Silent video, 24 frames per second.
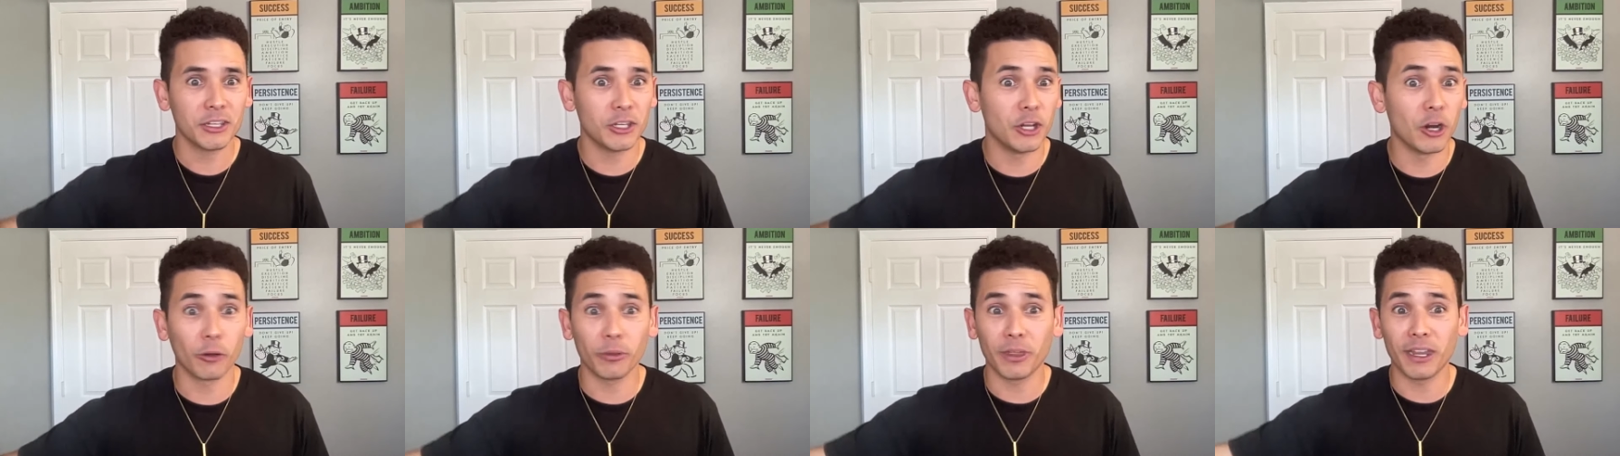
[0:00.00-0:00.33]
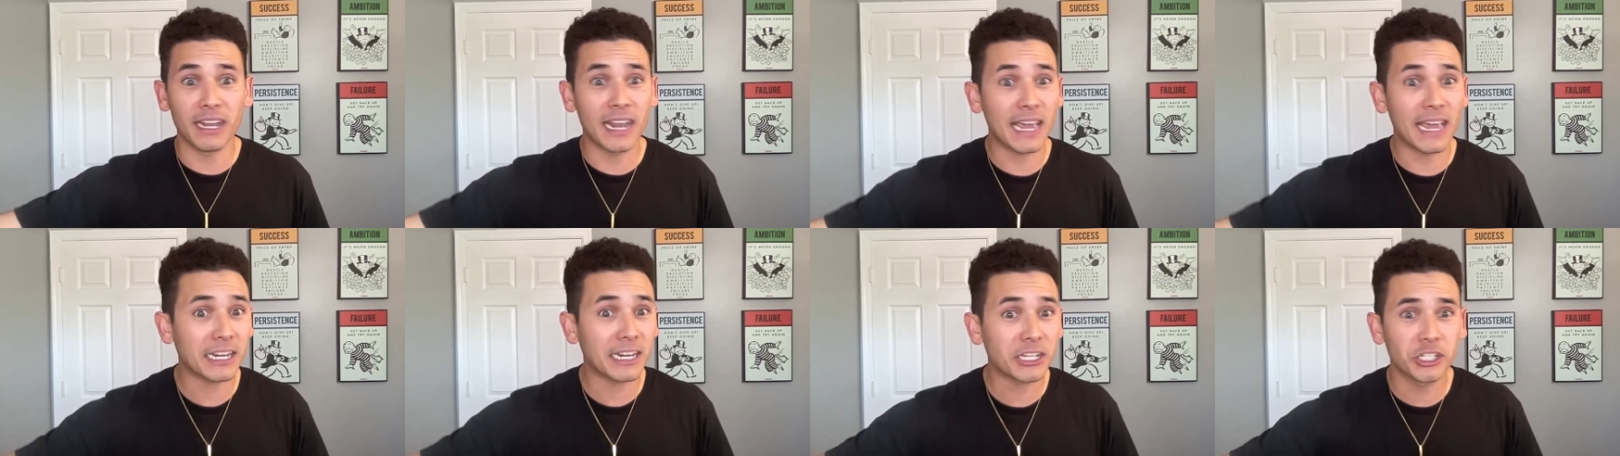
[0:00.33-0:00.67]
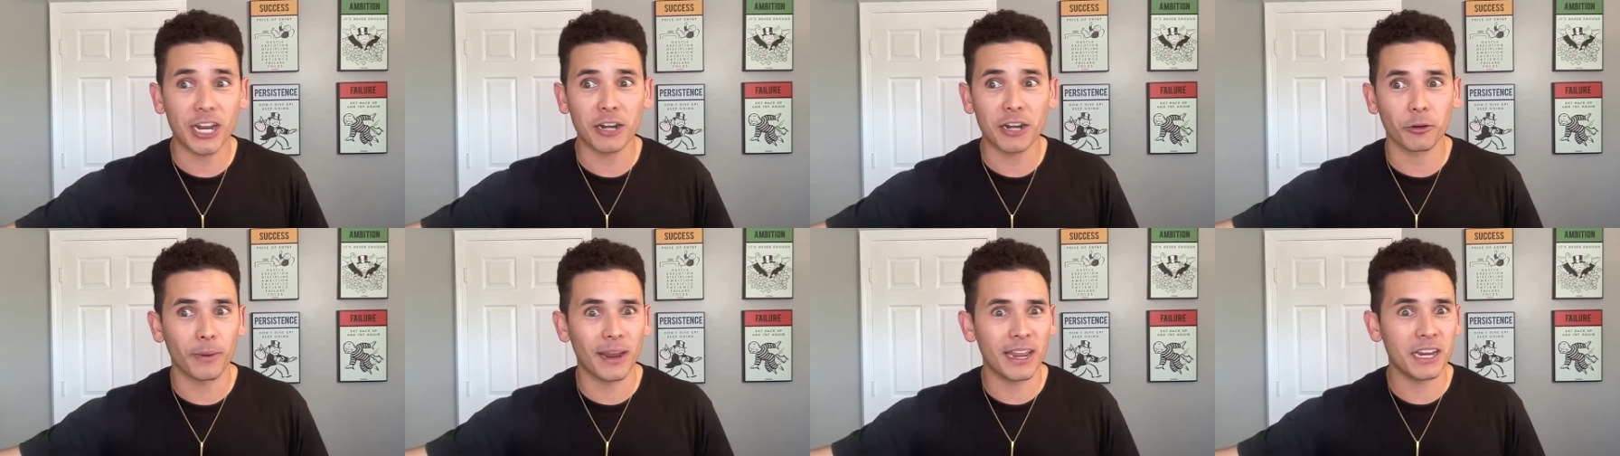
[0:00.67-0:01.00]
you know, the next
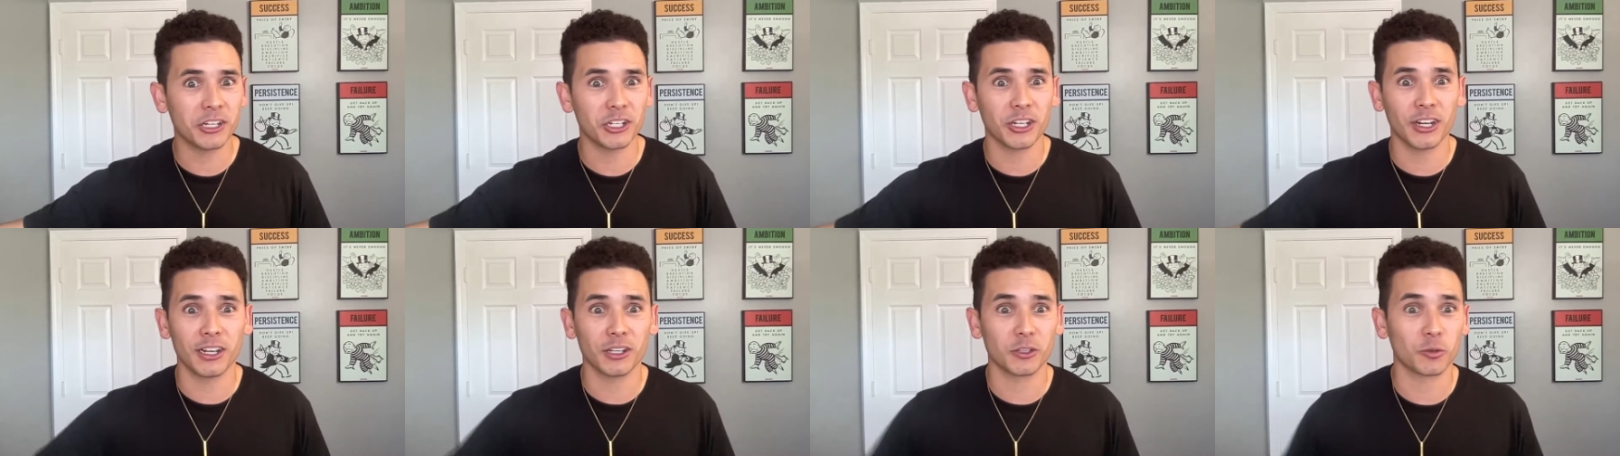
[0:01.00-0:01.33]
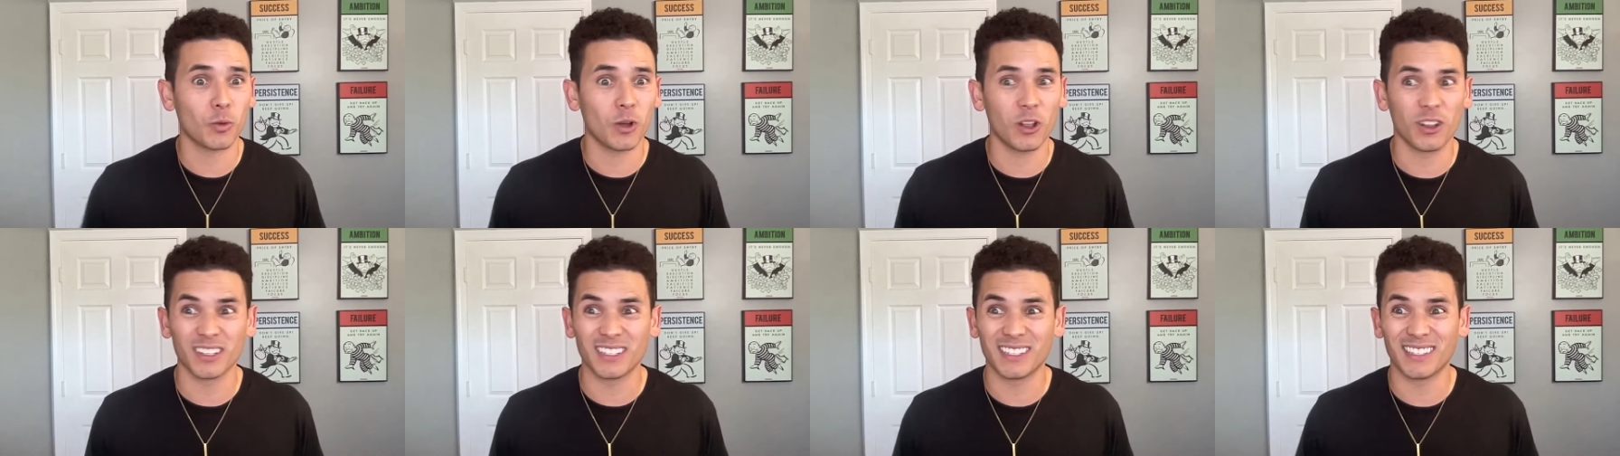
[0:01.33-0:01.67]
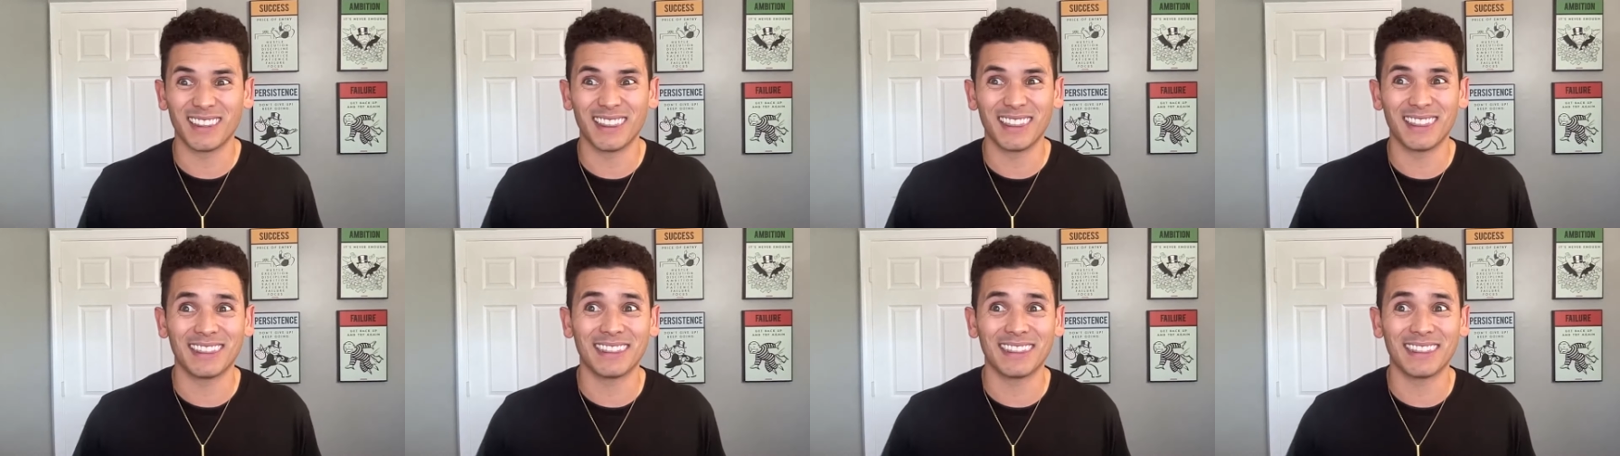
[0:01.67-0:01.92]
generation as well as